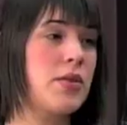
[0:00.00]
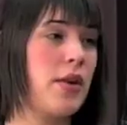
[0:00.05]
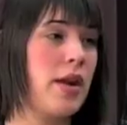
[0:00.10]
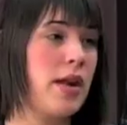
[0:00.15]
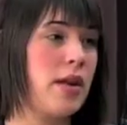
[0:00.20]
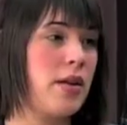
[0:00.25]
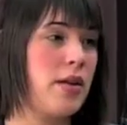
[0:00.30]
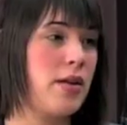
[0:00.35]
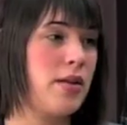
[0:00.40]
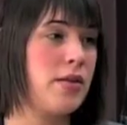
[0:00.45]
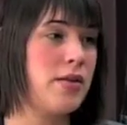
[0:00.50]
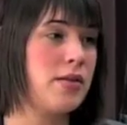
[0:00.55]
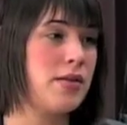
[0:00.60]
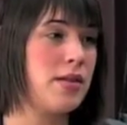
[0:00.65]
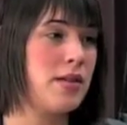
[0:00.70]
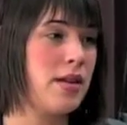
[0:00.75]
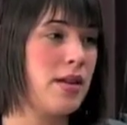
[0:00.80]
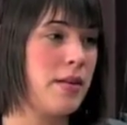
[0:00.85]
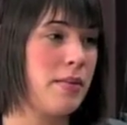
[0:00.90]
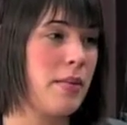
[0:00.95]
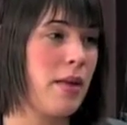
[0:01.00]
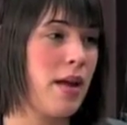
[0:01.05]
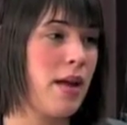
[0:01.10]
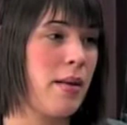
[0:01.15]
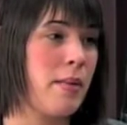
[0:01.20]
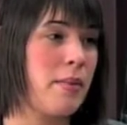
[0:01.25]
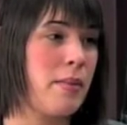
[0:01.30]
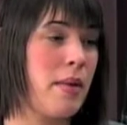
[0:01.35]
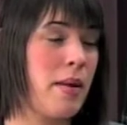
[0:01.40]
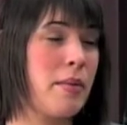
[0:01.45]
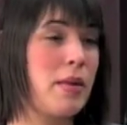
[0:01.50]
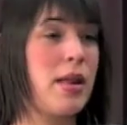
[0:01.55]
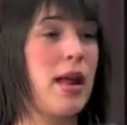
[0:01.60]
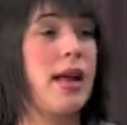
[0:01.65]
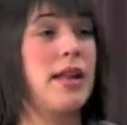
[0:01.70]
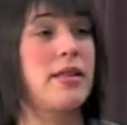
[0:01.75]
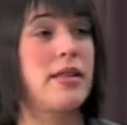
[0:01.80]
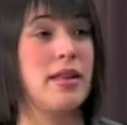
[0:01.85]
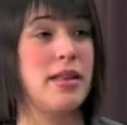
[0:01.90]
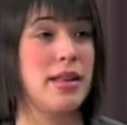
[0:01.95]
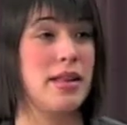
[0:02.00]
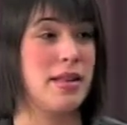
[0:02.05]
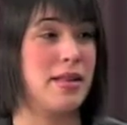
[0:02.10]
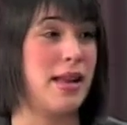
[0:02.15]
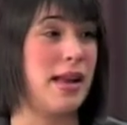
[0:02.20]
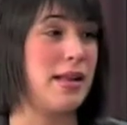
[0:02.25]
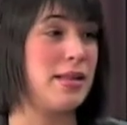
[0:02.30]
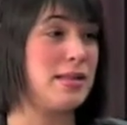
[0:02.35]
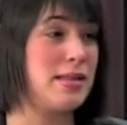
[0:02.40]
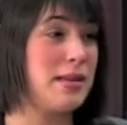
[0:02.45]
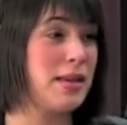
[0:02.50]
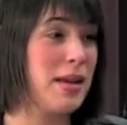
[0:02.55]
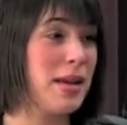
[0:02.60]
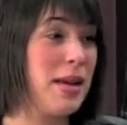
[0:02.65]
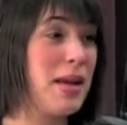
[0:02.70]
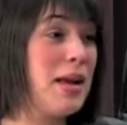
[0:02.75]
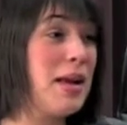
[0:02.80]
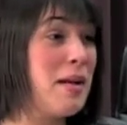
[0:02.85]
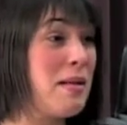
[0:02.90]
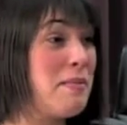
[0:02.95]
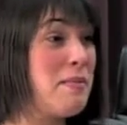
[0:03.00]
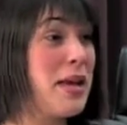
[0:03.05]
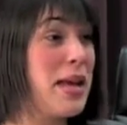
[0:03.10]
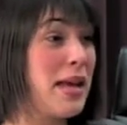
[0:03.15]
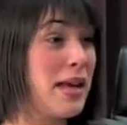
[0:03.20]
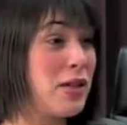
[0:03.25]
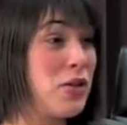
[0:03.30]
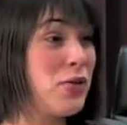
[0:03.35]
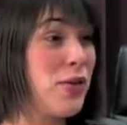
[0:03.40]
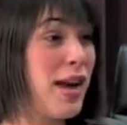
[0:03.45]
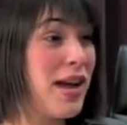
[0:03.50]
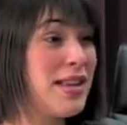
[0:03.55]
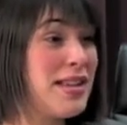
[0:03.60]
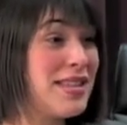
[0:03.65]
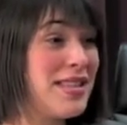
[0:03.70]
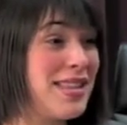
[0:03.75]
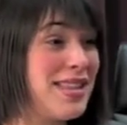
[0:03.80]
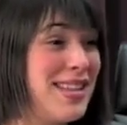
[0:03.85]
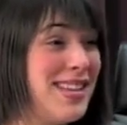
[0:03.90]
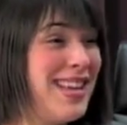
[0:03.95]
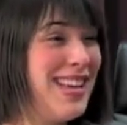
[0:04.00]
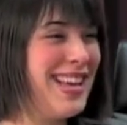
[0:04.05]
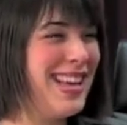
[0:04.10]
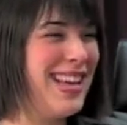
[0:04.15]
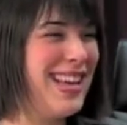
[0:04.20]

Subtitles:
great news. I'm glad that's being addressed. And